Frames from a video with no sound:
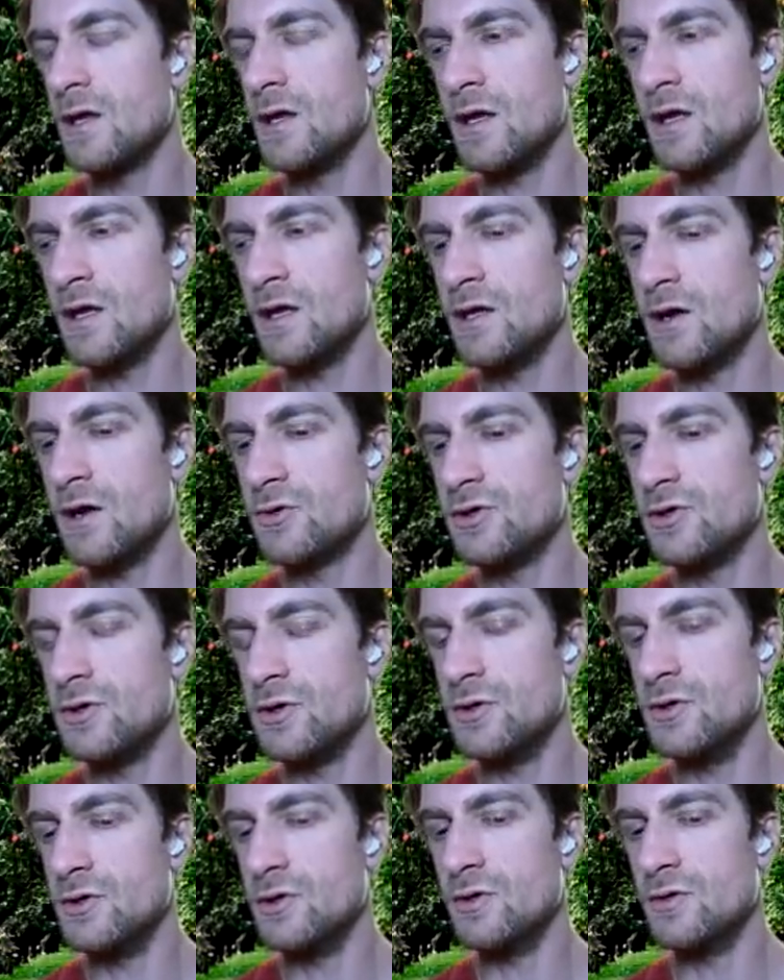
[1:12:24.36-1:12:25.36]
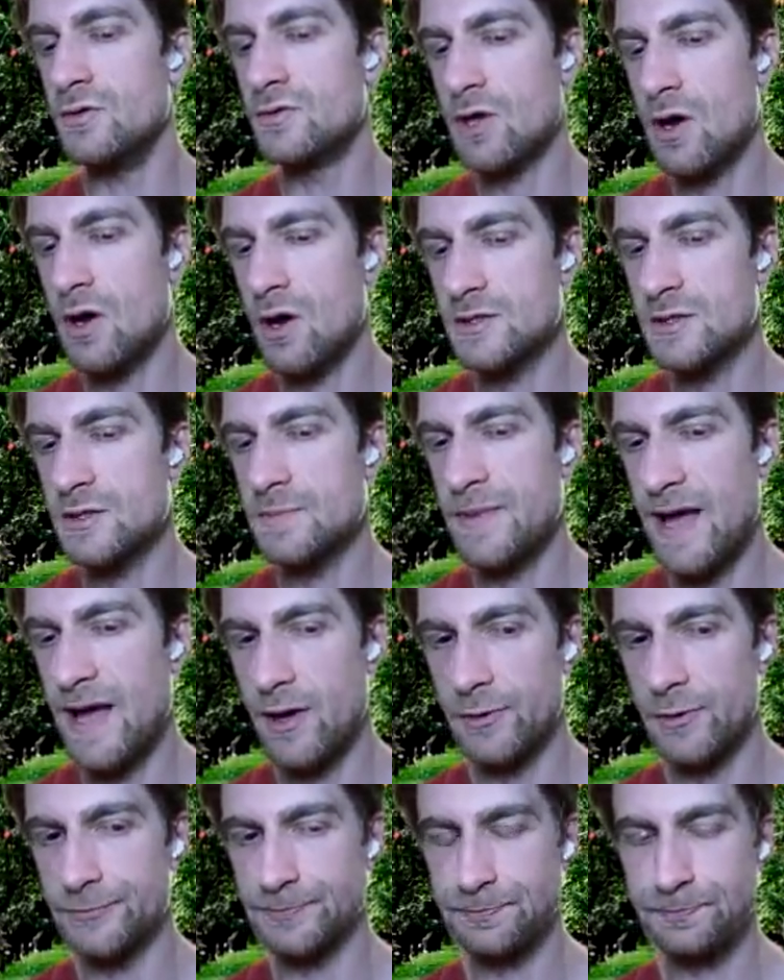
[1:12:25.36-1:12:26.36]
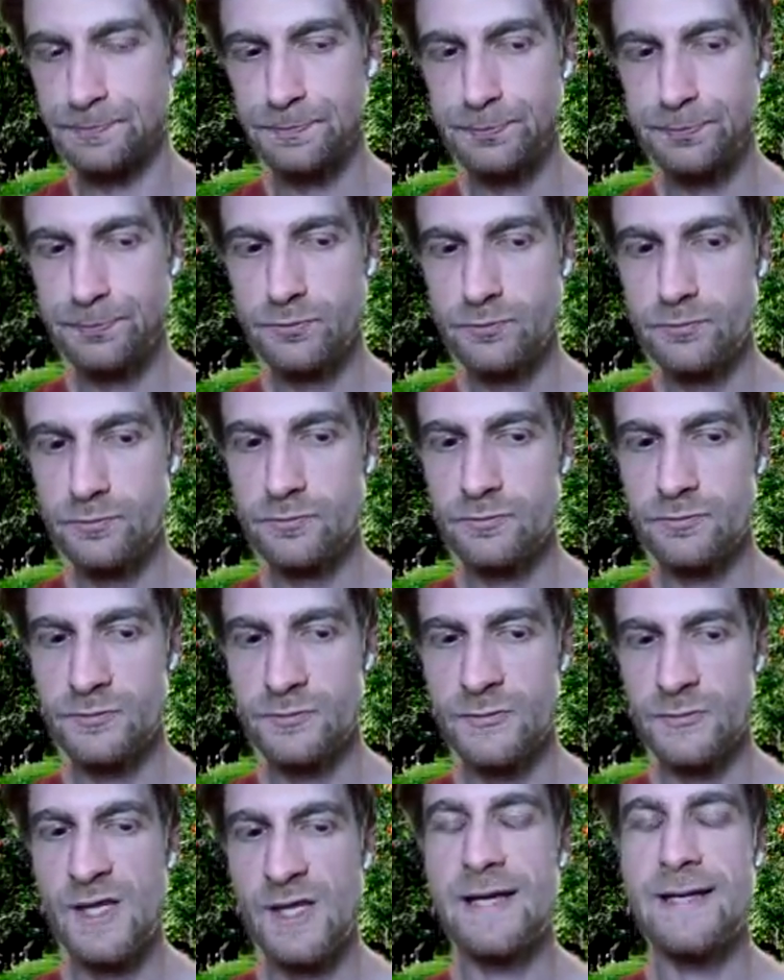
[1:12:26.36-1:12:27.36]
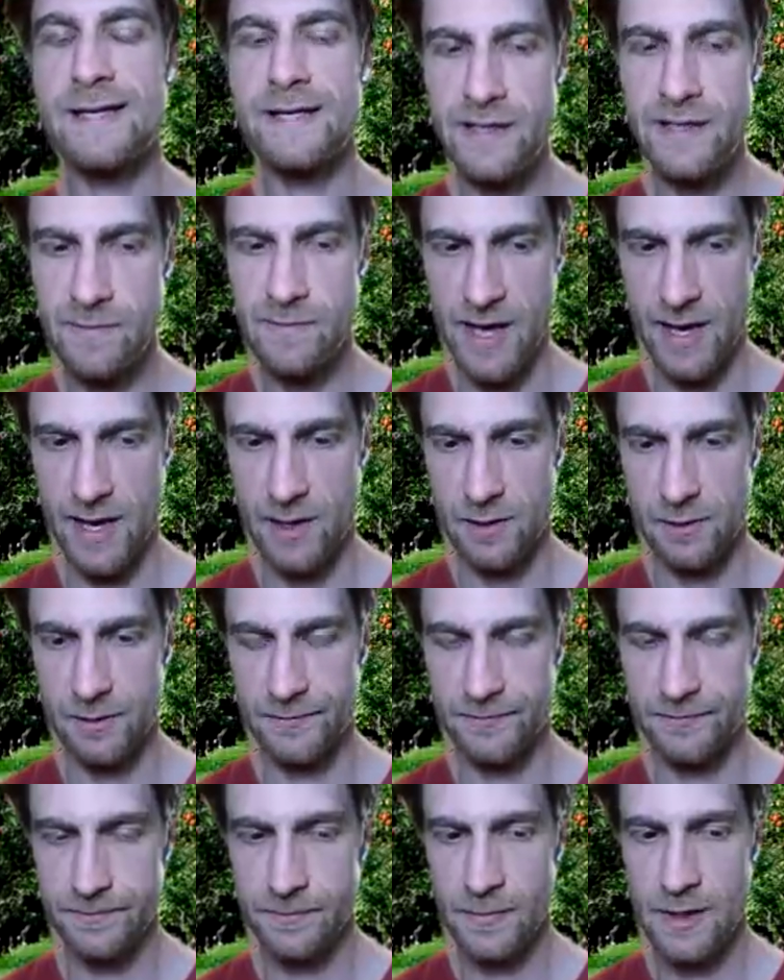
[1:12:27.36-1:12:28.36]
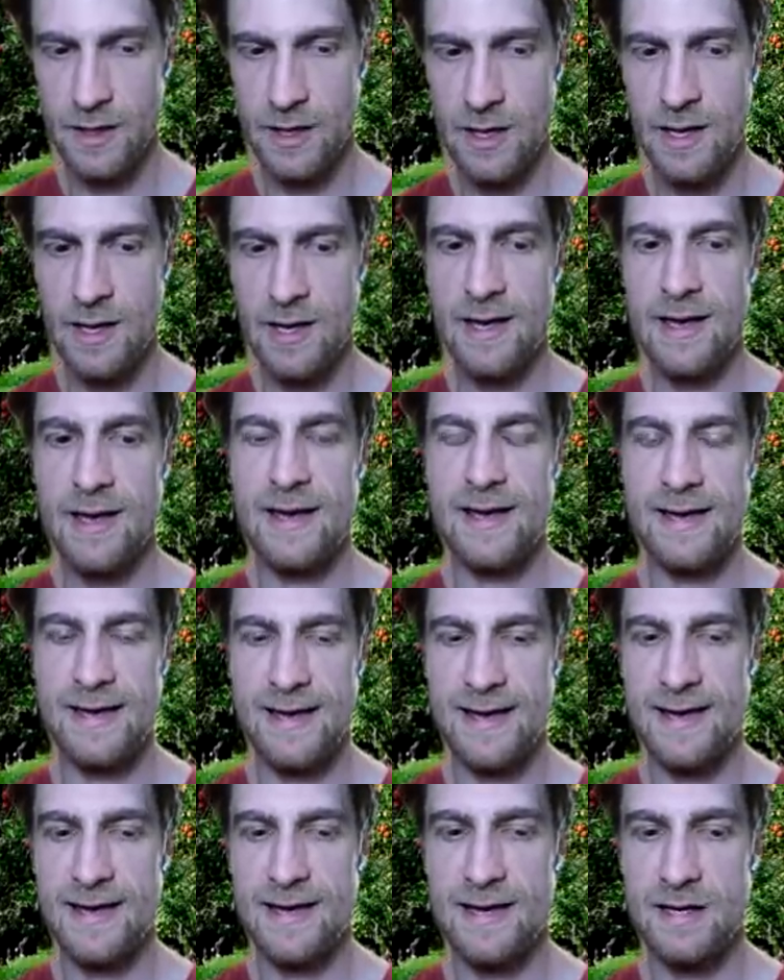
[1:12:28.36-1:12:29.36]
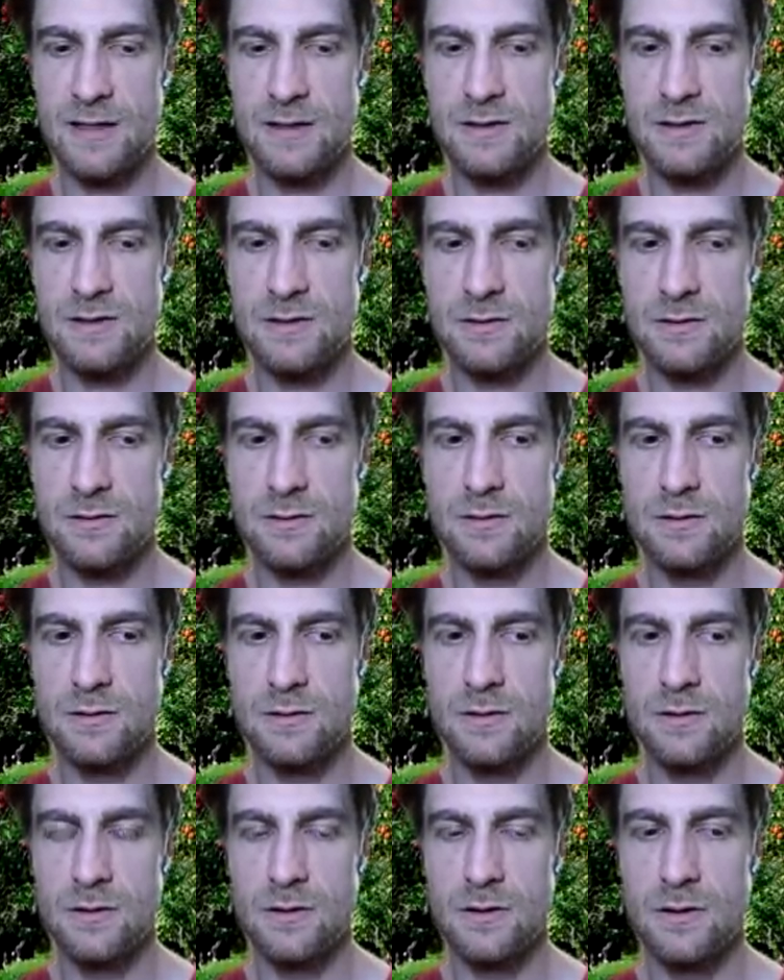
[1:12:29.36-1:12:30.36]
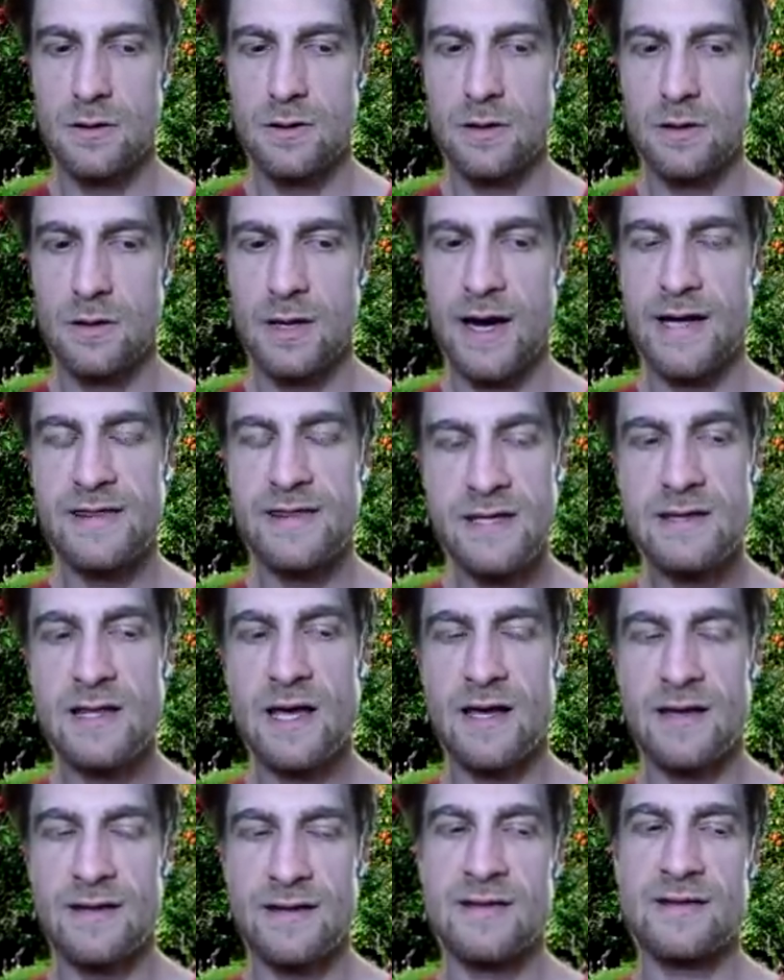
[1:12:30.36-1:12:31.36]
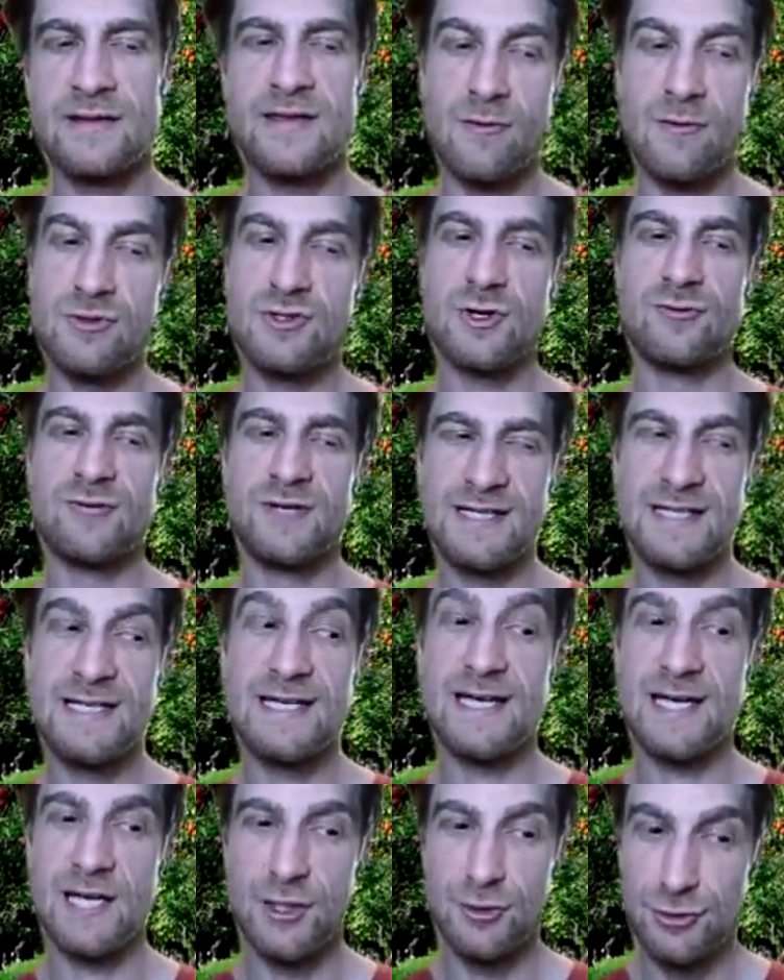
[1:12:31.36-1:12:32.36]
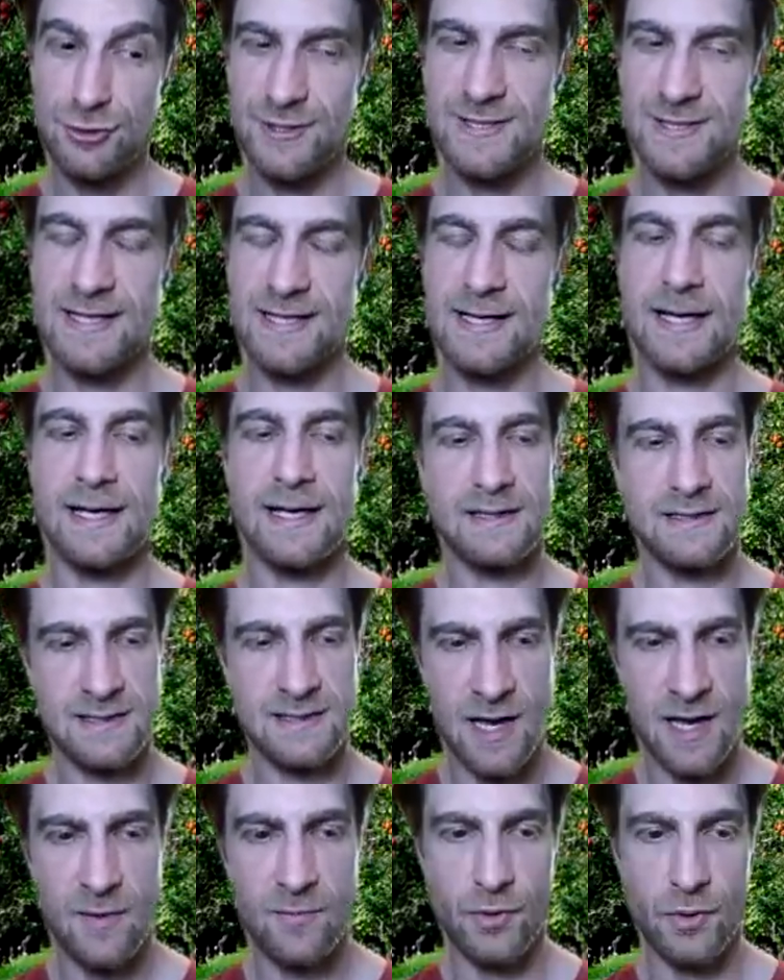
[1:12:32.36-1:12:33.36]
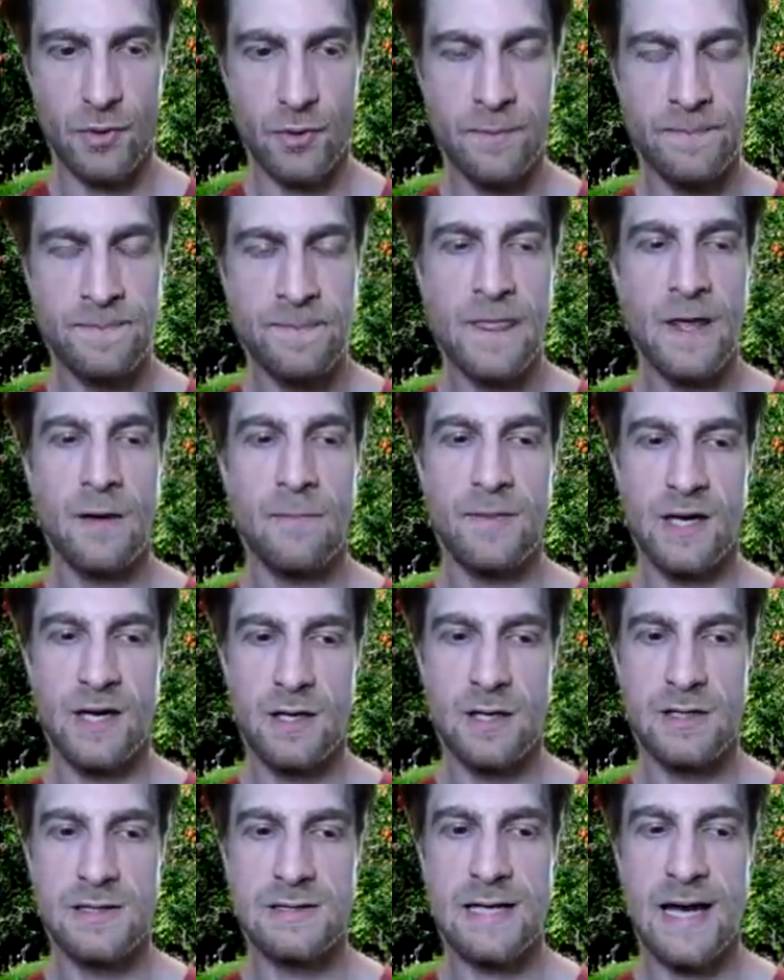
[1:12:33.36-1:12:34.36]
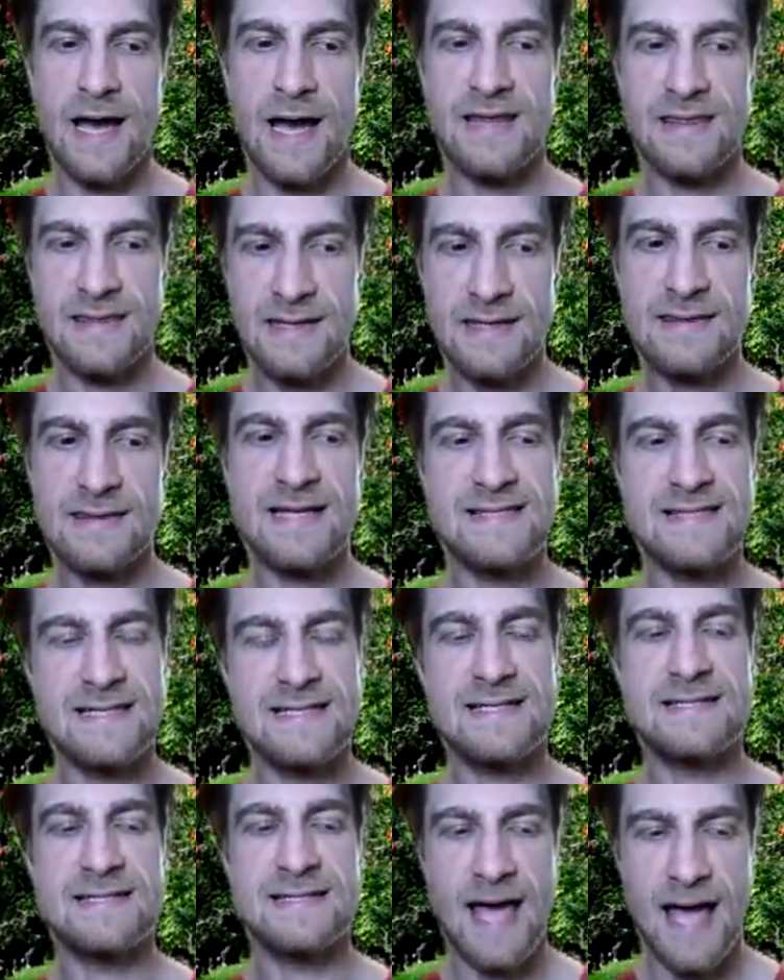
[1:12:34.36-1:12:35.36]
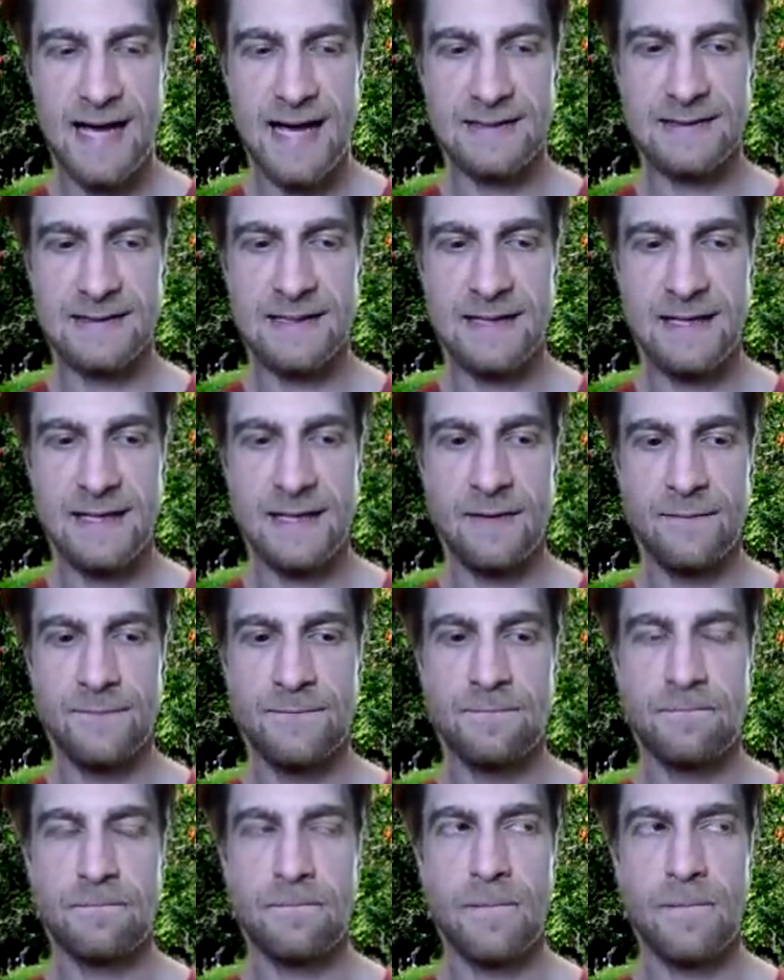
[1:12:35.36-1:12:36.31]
know, you talked about email. And I think that was a really interesting example, because I think that's exactly